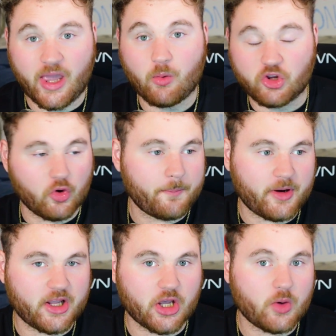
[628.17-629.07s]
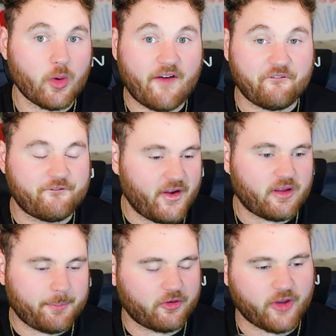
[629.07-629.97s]
we're doing pretty good. We're at
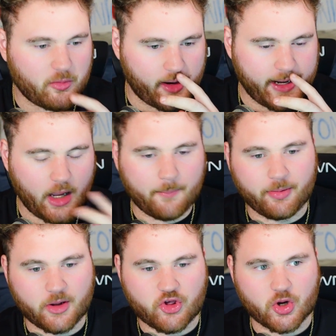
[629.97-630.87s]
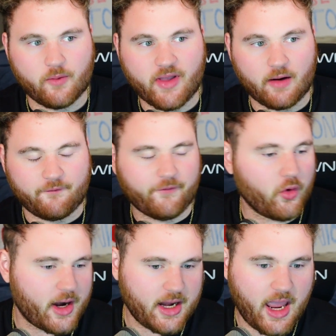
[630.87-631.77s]
50% right now, I'm pretty sure. We've gotten
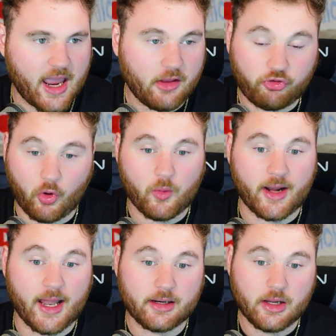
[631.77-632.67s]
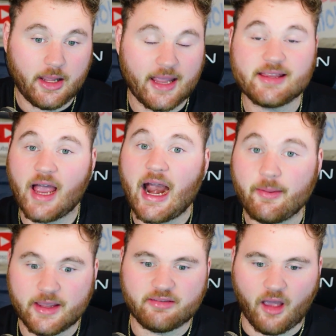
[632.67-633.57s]
4 out of 8, so we're not
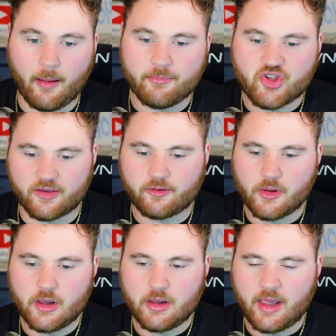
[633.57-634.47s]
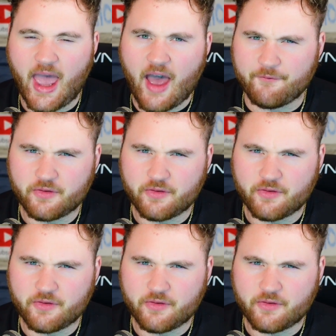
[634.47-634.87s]
entirely dumb, just half